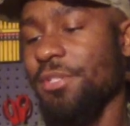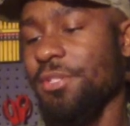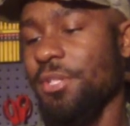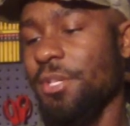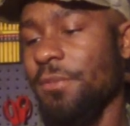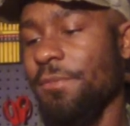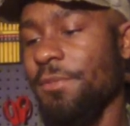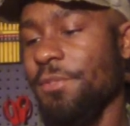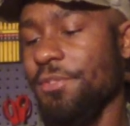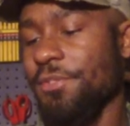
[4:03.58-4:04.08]

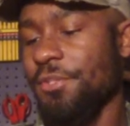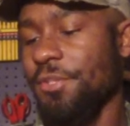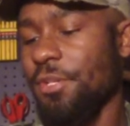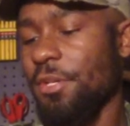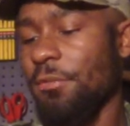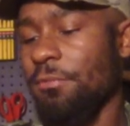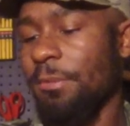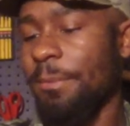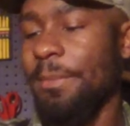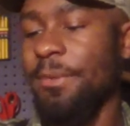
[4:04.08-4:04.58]
stuff. This
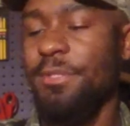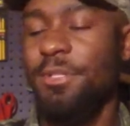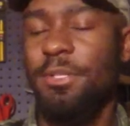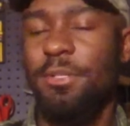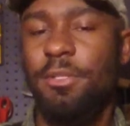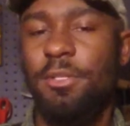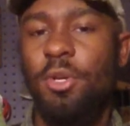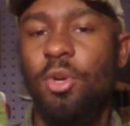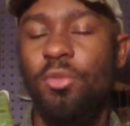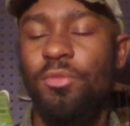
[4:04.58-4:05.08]
uh,
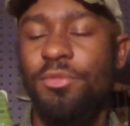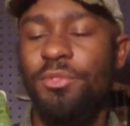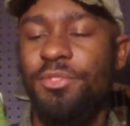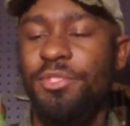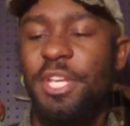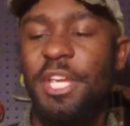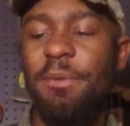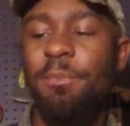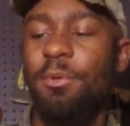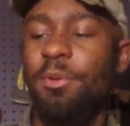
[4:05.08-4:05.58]
Remington Golden
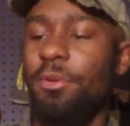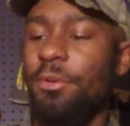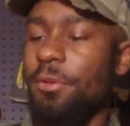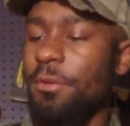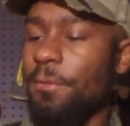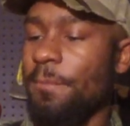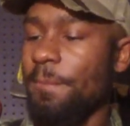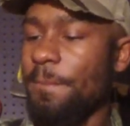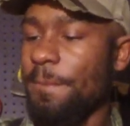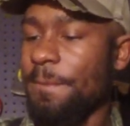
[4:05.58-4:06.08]
Saber
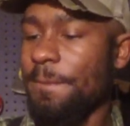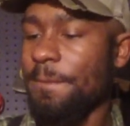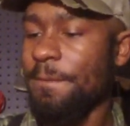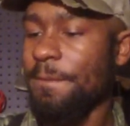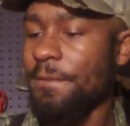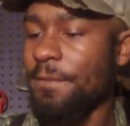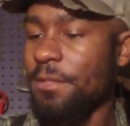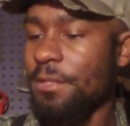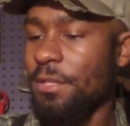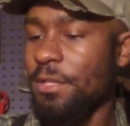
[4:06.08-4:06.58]

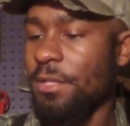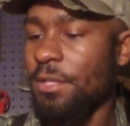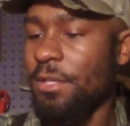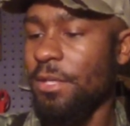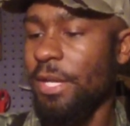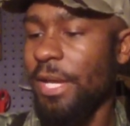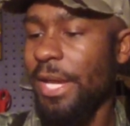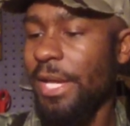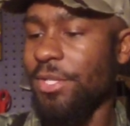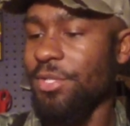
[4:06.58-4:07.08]
uh,
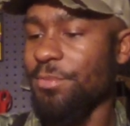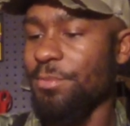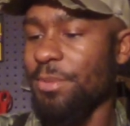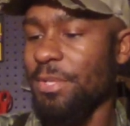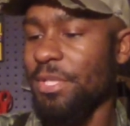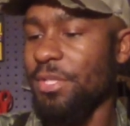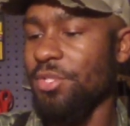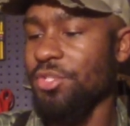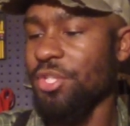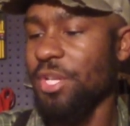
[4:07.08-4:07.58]

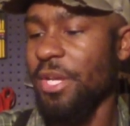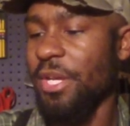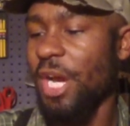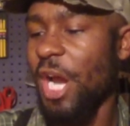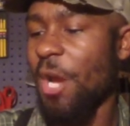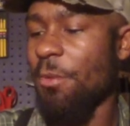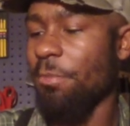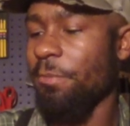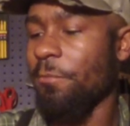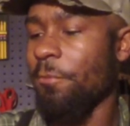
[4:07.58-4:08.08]
HPJ
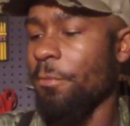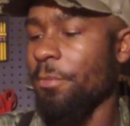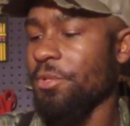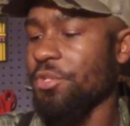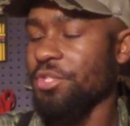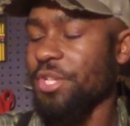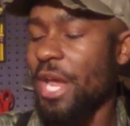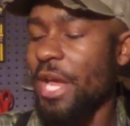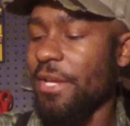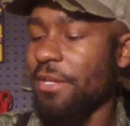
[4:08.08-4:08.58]
high performance
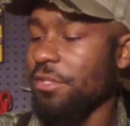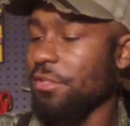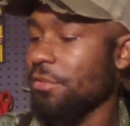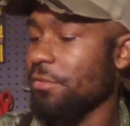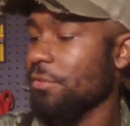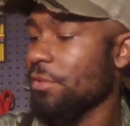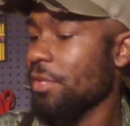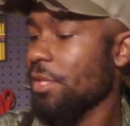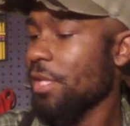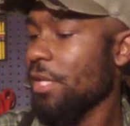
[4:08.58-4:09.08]
jacket,
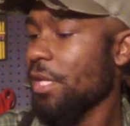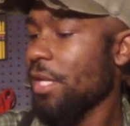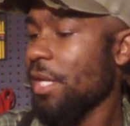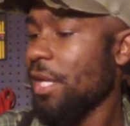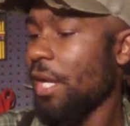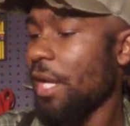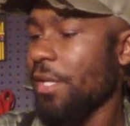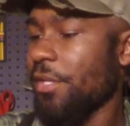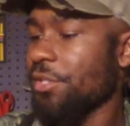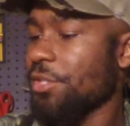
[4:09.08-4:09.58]

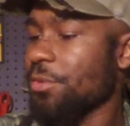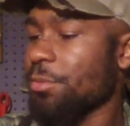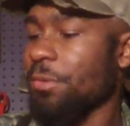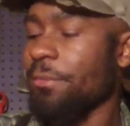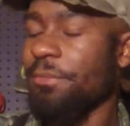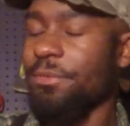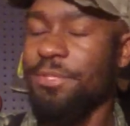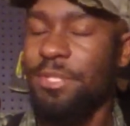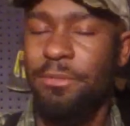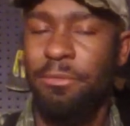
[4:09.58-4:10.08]
and it's
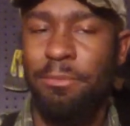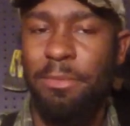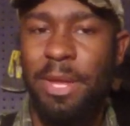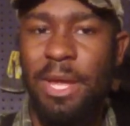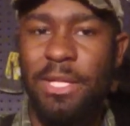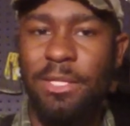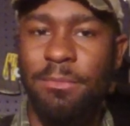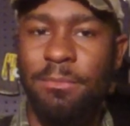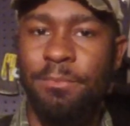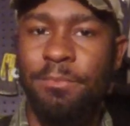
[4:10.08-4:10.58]
357
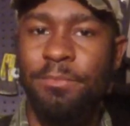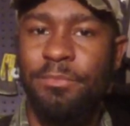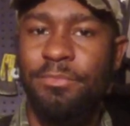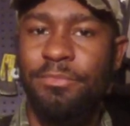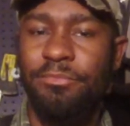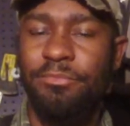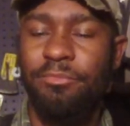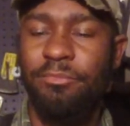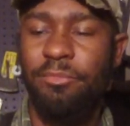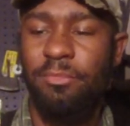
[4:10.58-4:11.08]
Magnum.
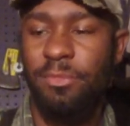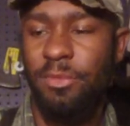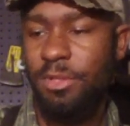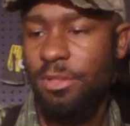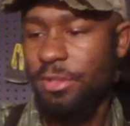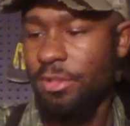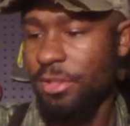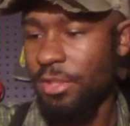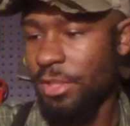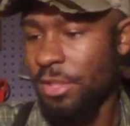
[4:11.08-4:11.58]

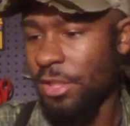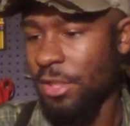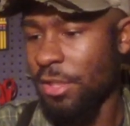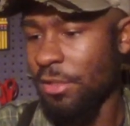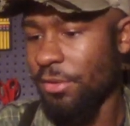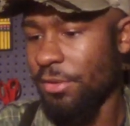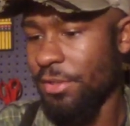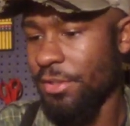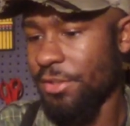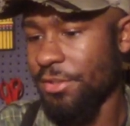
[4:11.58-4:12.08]
Uh,
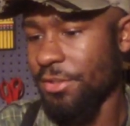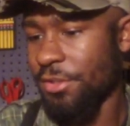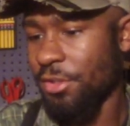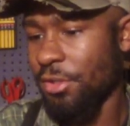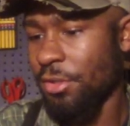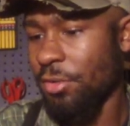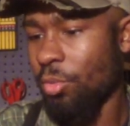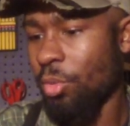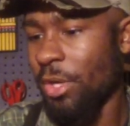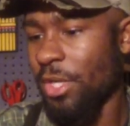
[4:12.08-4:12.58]
these
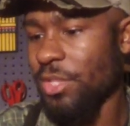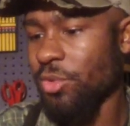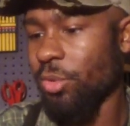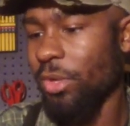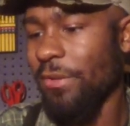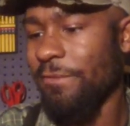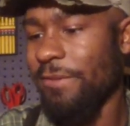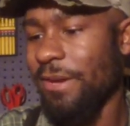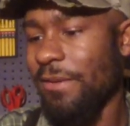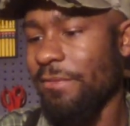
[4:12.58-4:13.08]
are
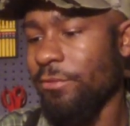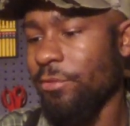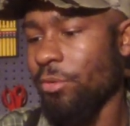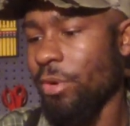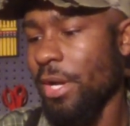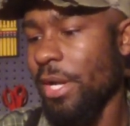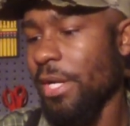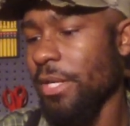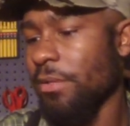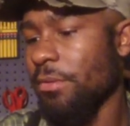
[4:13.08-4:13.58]
125
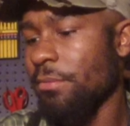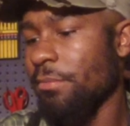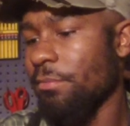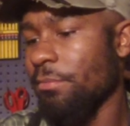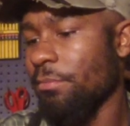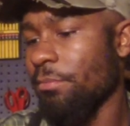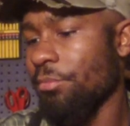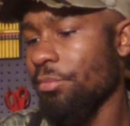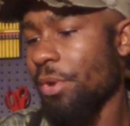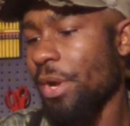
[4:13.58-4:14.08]
grain
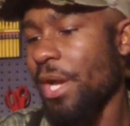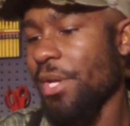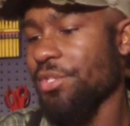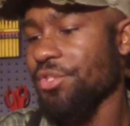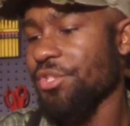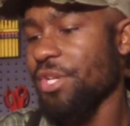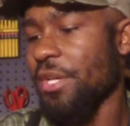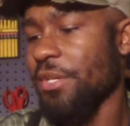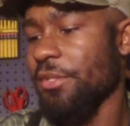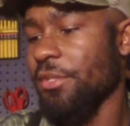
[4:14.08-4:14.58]
brass
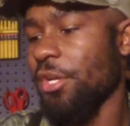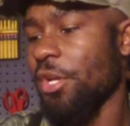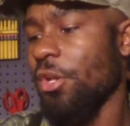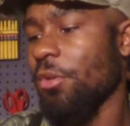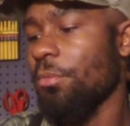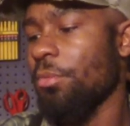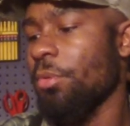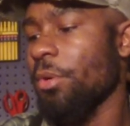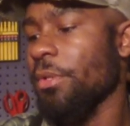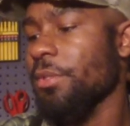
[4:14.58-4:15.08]
jacket
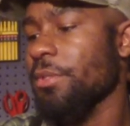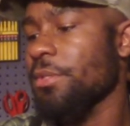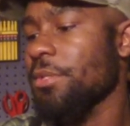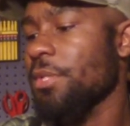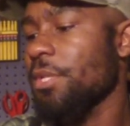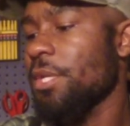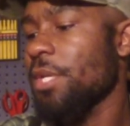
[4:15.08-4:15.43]
hollow points,